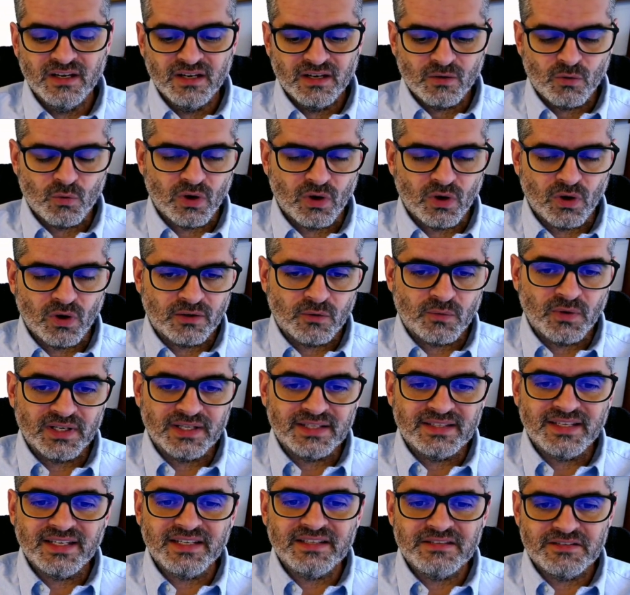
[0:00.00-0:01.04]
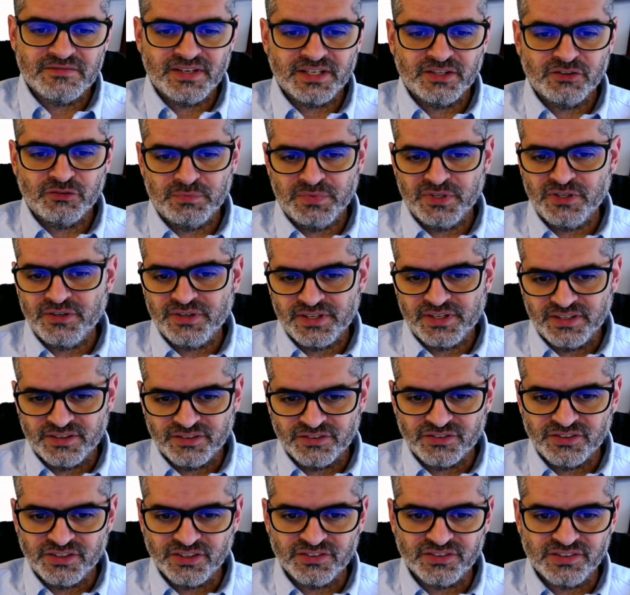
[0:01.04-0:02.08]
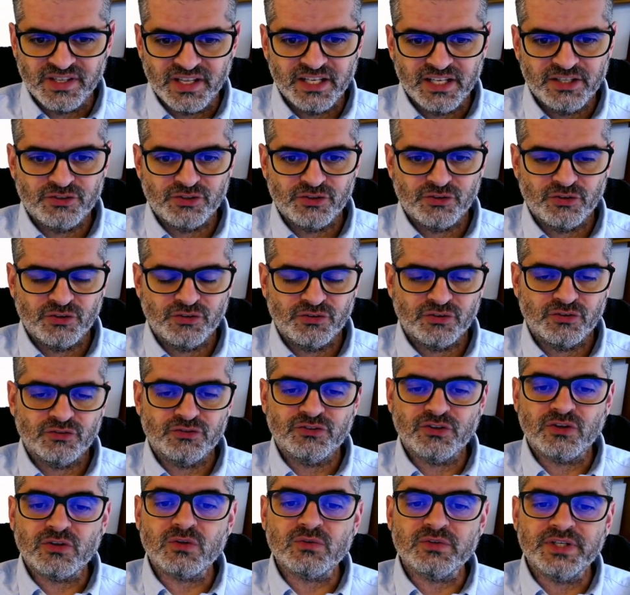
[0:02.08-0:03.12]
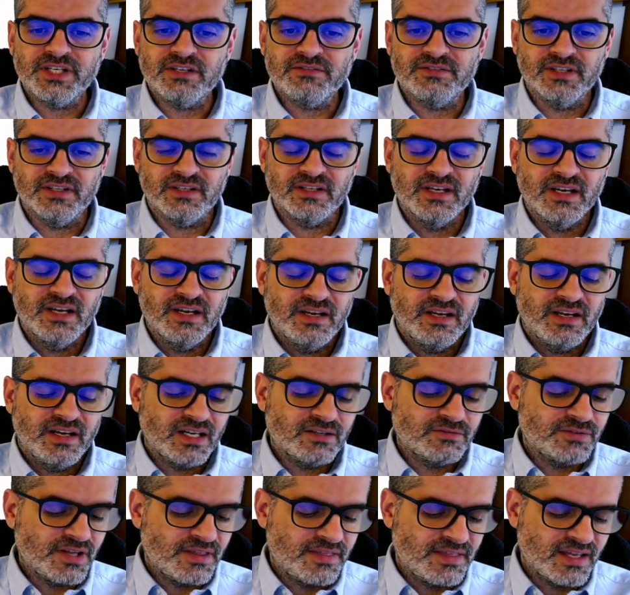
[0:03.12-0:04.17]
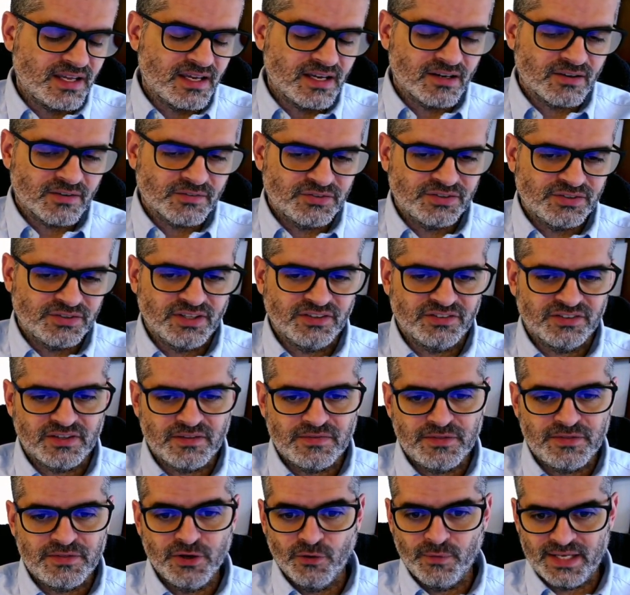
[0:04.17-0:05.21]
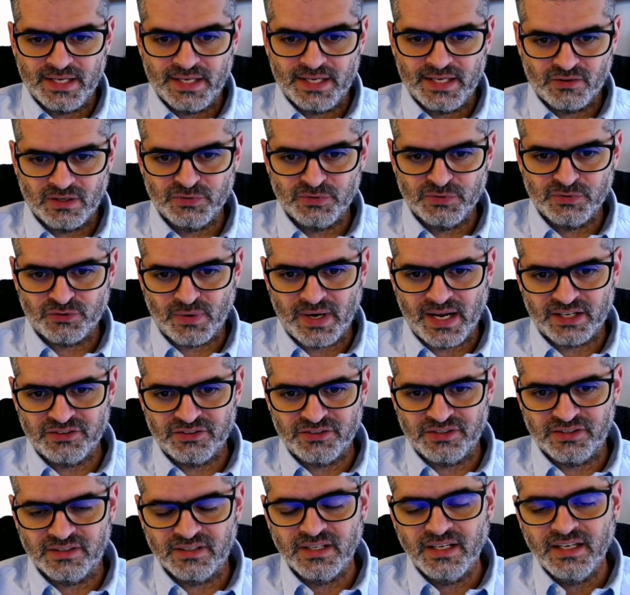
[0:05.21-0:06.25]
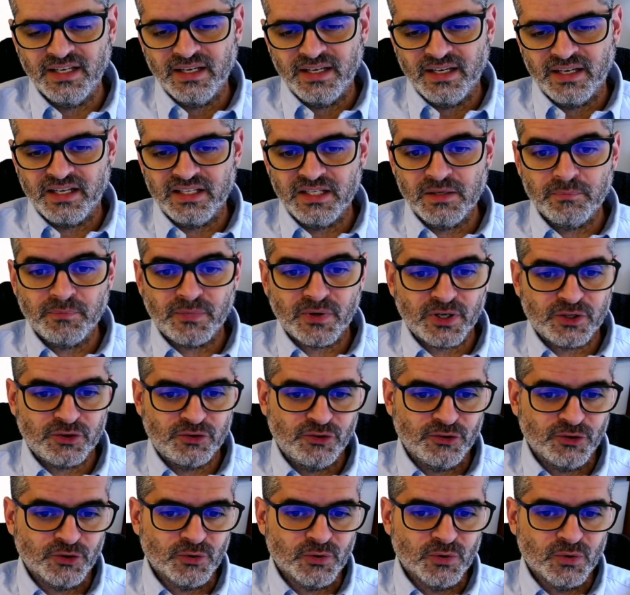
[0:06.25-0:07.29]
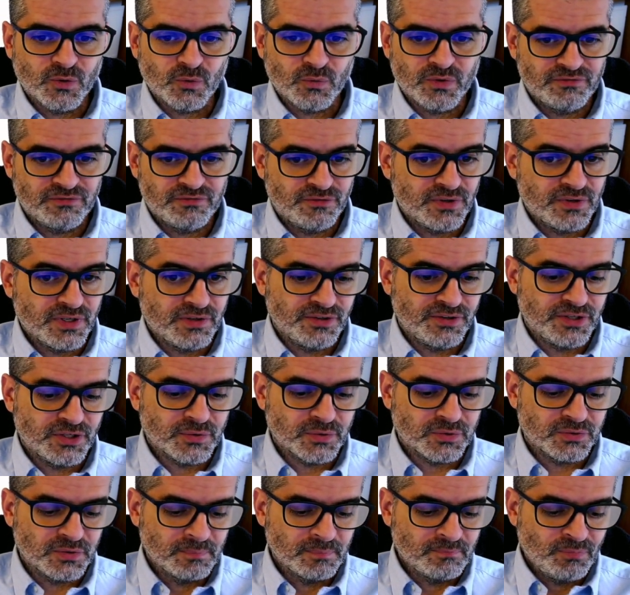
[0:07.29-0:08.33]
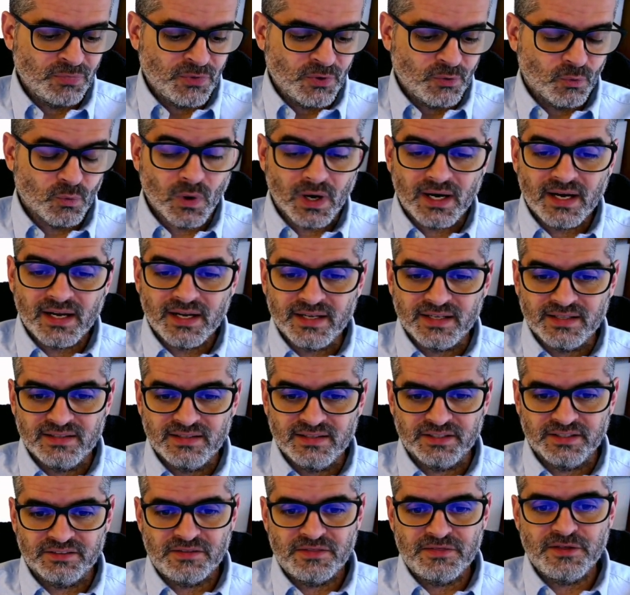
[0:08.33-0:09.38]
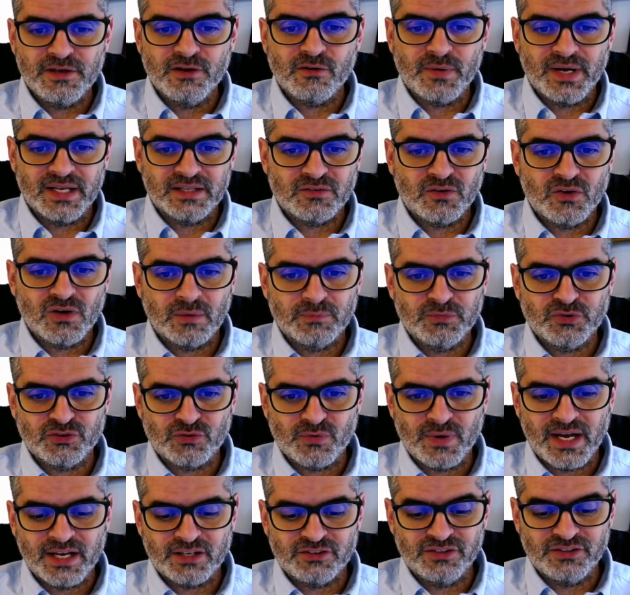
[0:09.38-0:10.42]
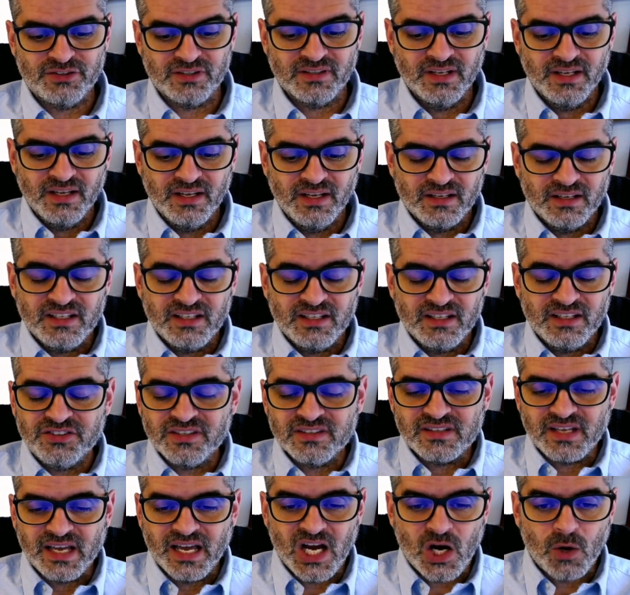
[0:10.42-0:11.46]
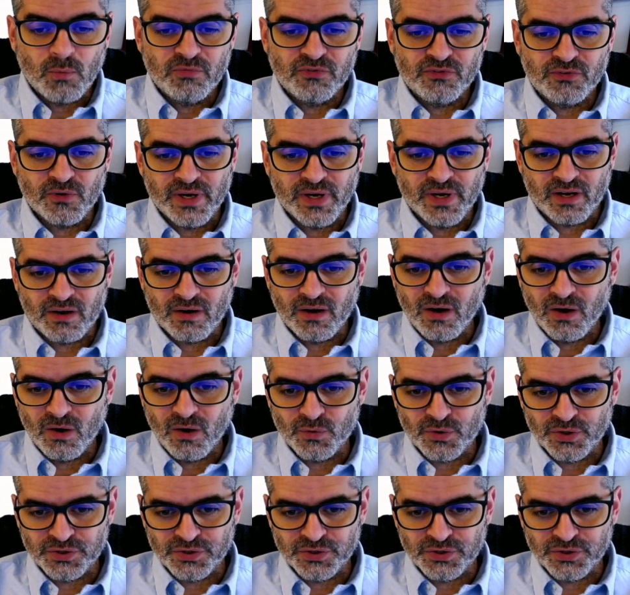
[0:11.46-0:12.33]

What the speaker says: Qualitative experience is nature's soul-given. Everything else is a theoretical abstraction. And in part 2, we've reviewed why that theoretical abstraction isn't helpful at all.